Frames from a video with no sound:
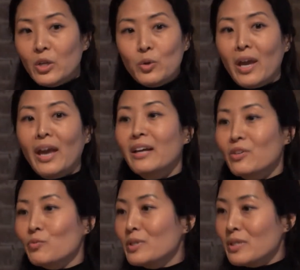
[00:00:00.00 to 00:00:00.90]
you
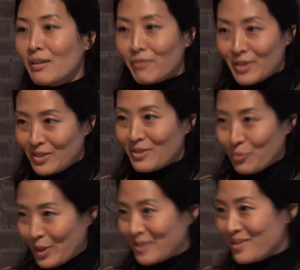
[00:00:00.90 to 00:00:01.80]
can't receive this
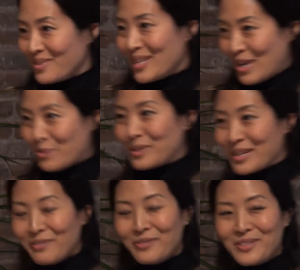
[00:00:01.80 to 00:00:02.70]

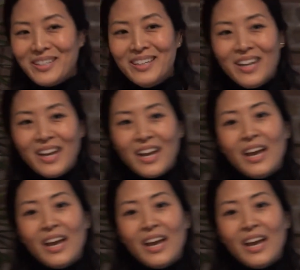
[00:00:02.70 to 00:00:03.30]
sacred gift.